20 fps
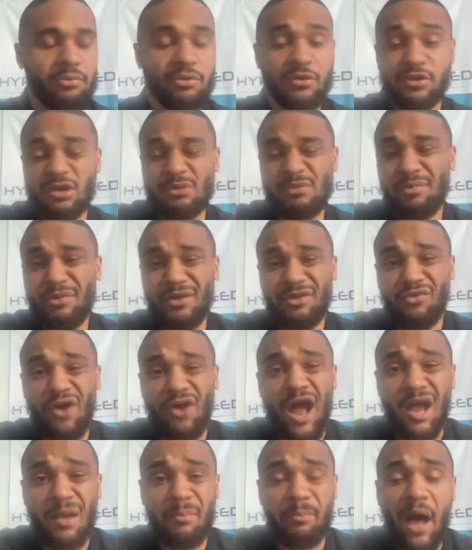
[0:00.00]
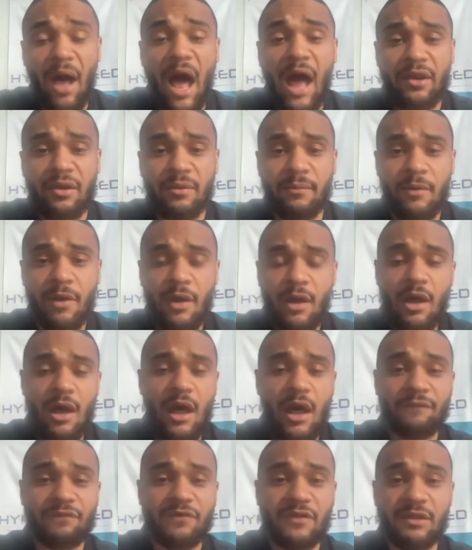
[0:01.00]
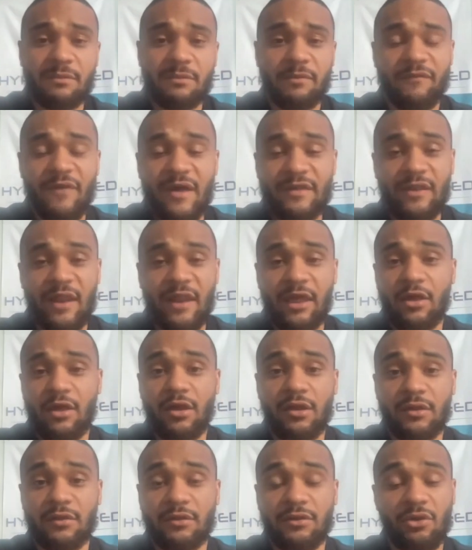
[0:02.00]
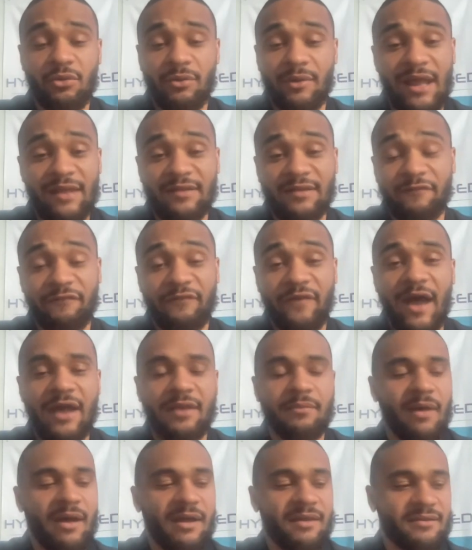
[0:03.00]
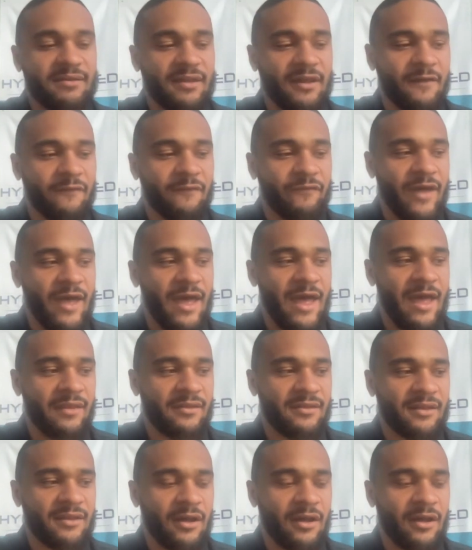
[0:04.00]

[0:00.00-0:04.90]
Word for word: presumably rock bottom off the simple fact that I couldn't do what I defined myself as.